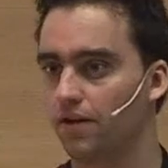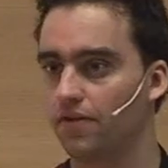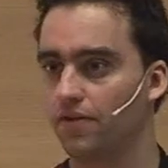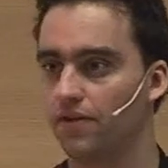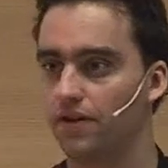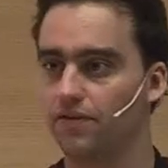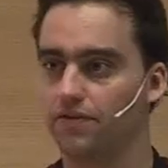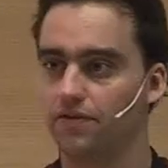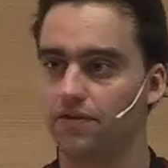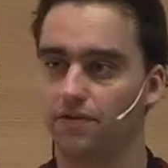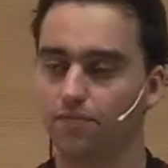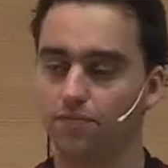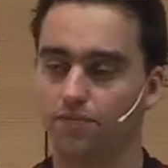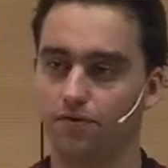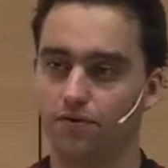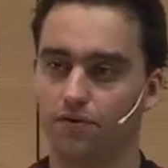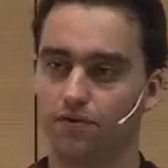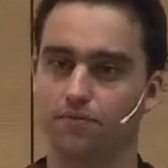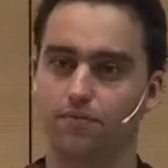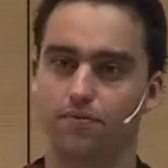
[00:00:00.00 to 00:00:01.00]
that's an
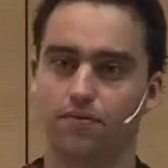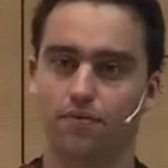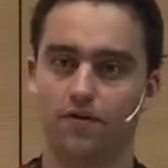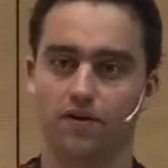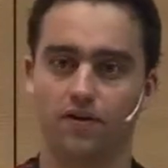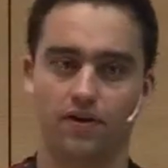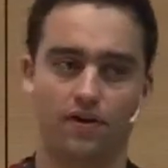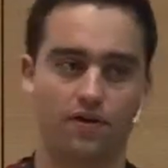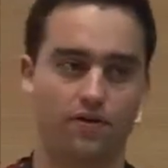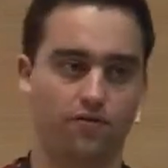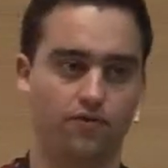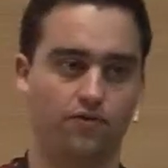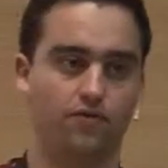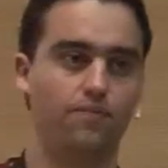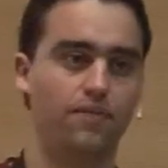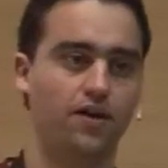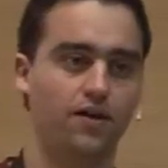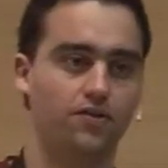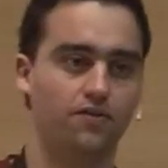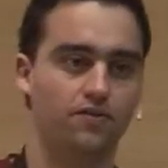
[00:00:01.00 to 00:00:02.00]
important point. I also
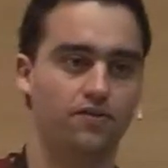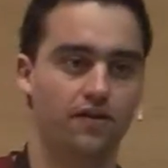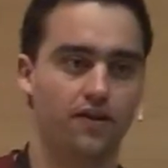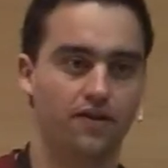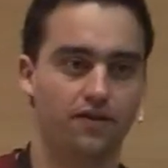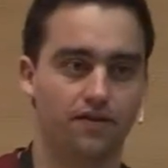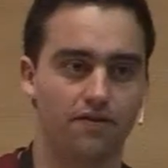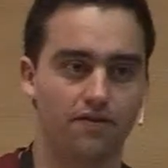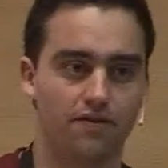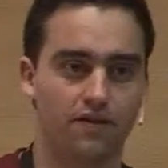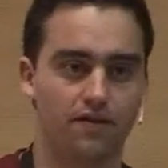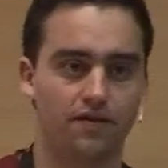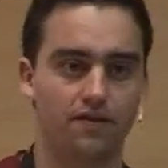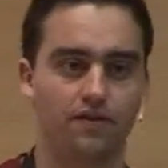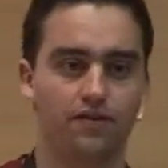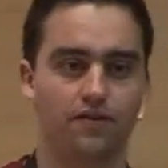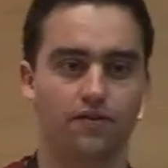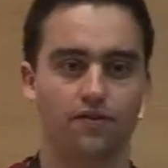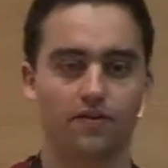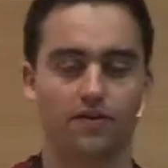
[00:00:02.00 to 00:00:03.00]
mentioned that in the
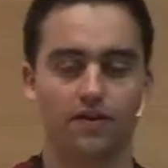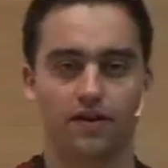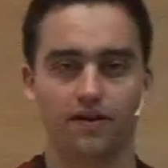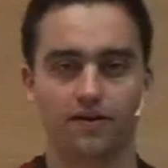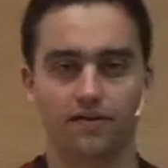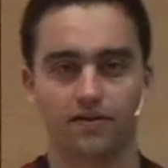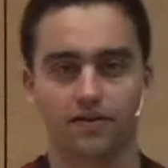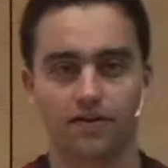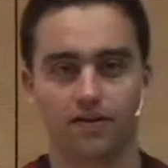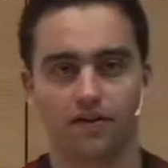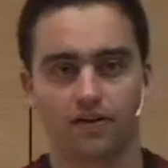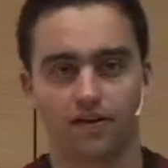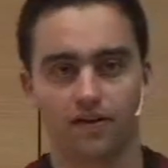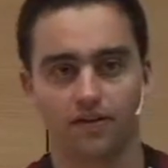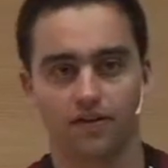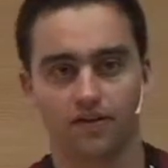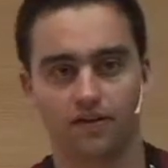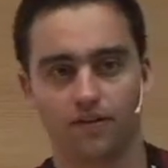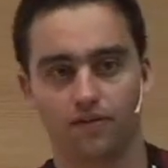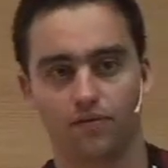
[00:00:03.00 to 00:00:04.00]
keynote that
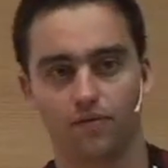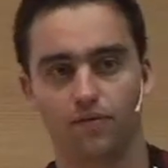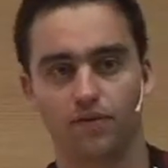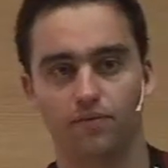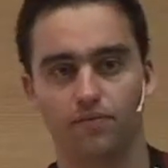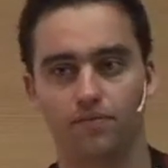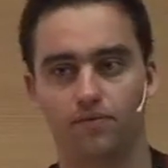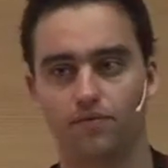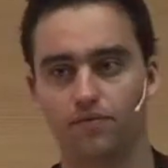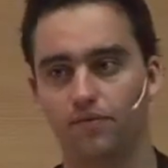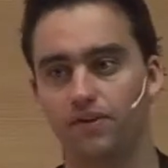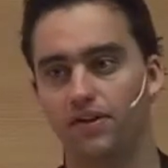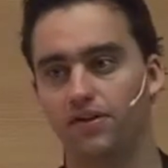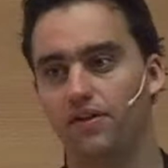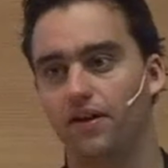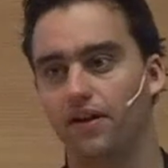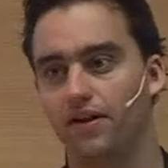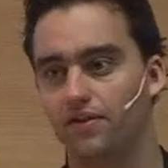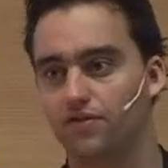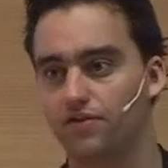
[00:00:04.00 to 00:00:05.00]
uh, we, we'd
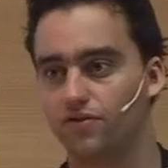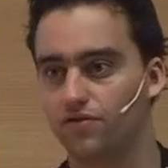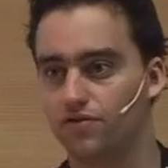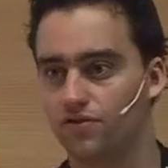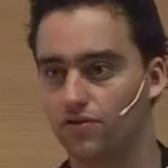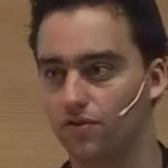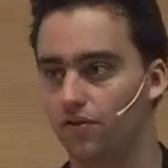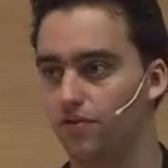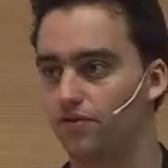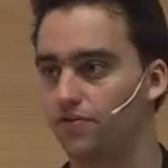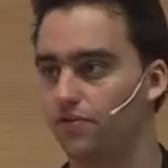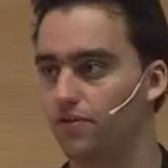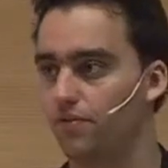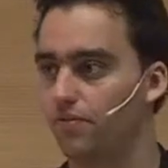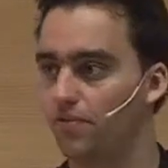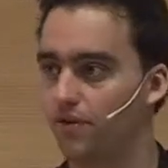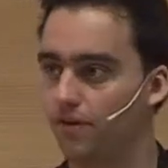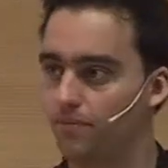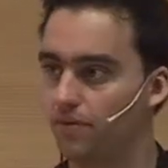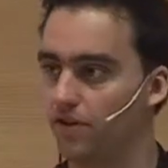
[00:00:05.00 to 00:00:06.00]
like to solve
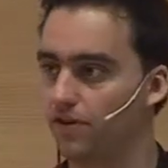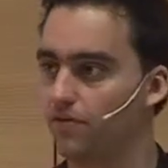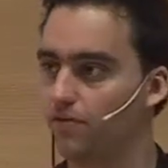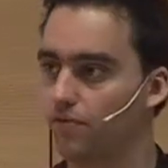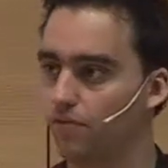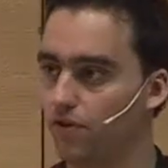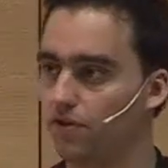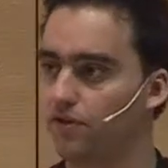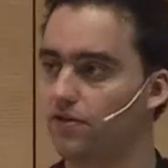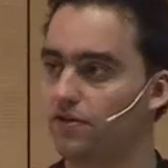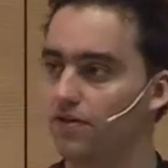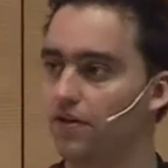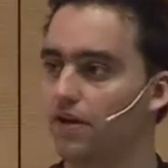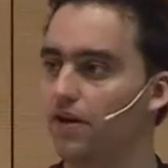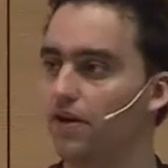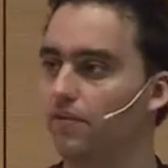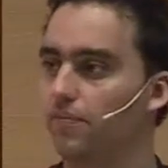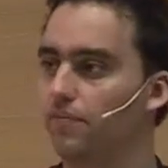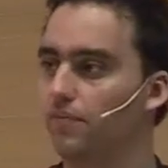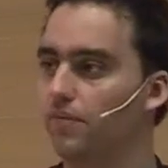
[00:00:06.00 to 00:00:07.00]
something better one
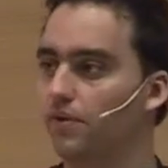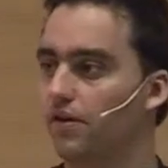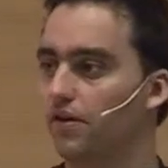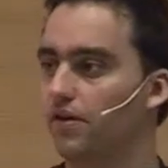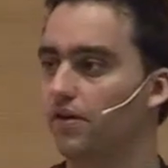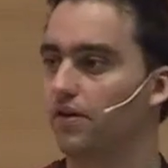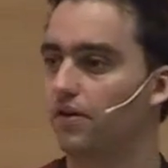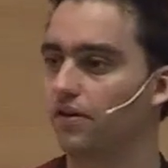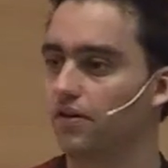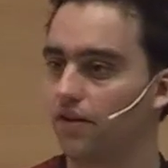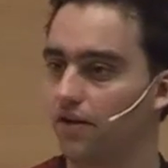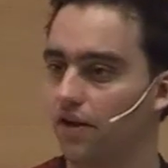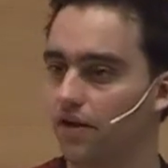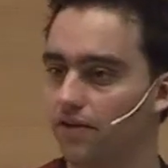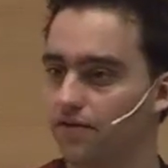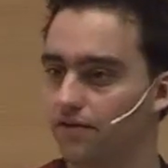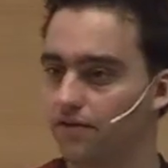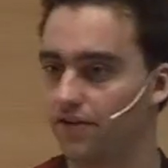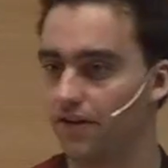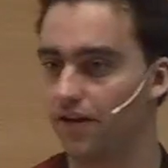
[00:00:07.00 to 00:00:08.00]
time
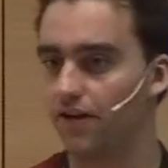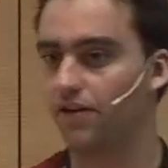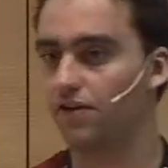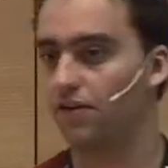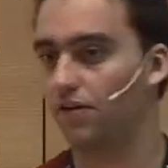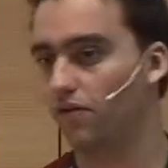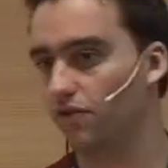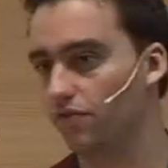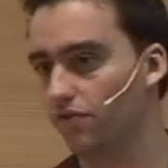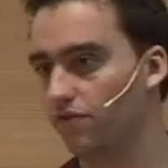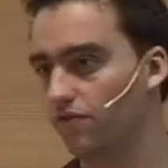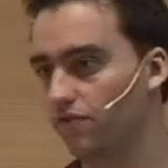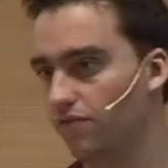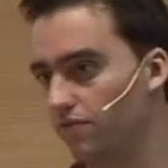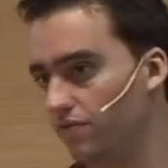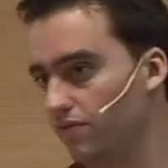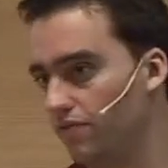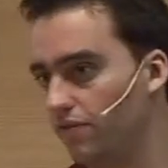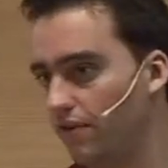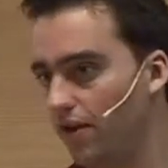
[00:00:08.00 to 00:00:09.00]
and take a lot
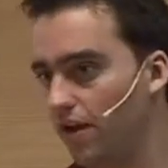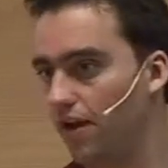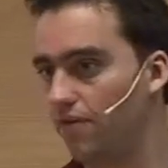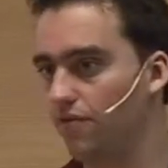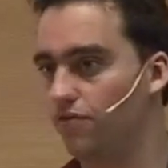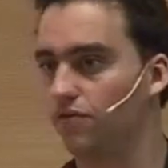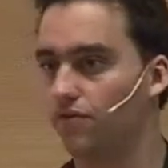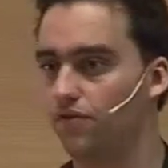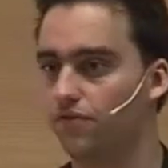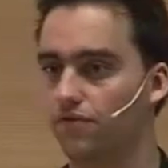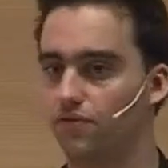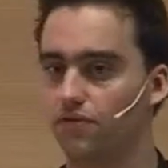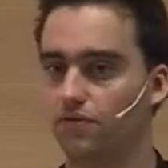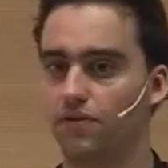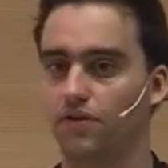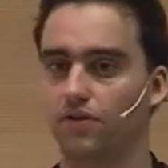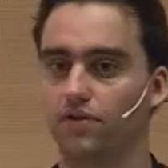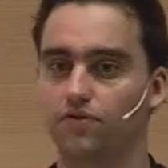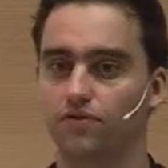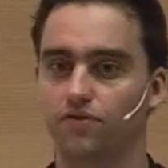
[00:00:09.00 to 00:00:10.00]
of effort
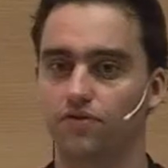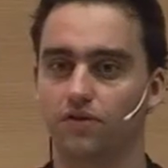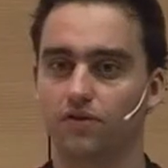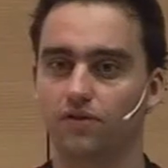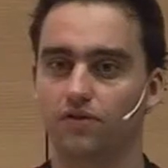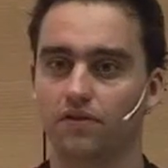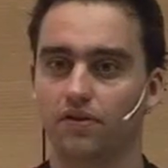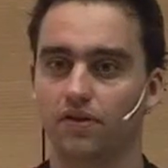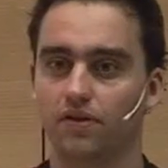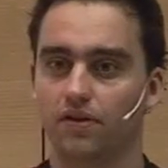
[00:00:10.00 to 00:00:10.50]
into it